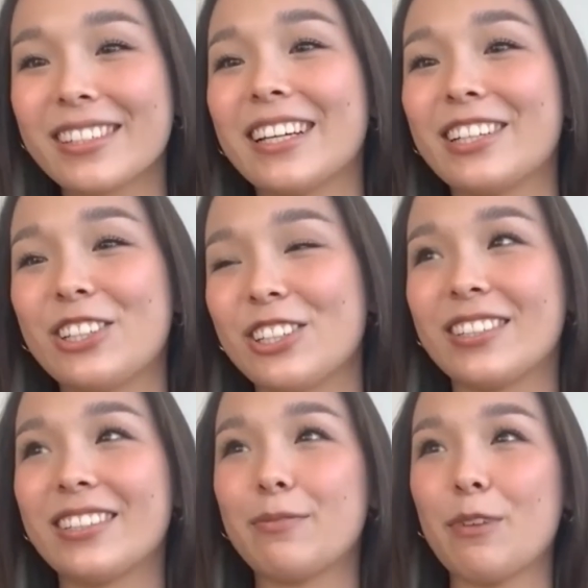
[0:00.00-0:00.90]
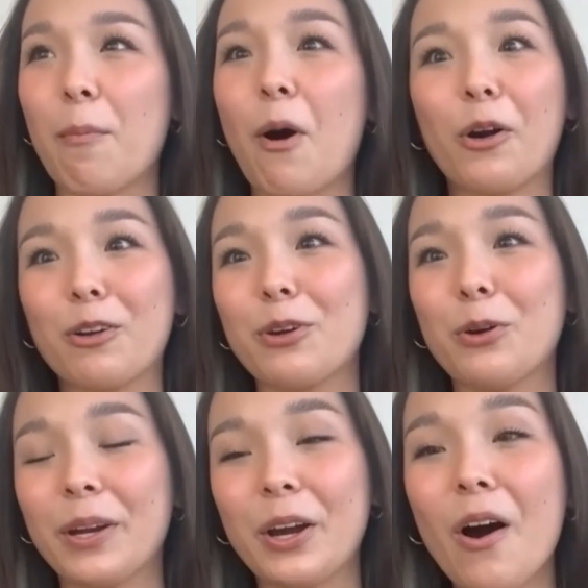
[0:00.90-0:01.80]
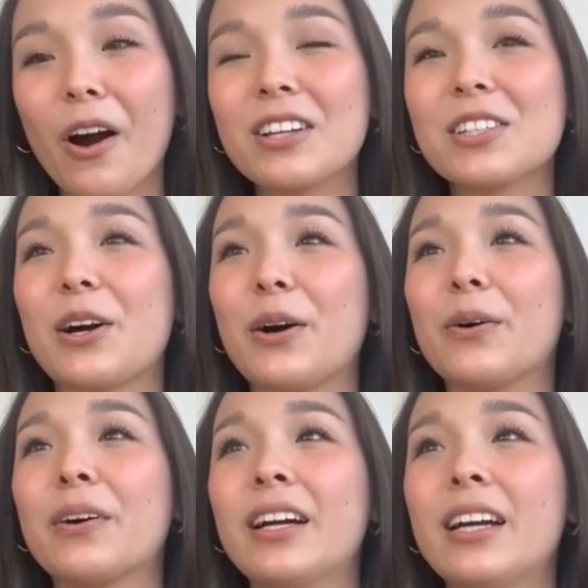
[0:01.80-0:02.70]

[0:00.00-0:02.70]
It's just a part of who we are. So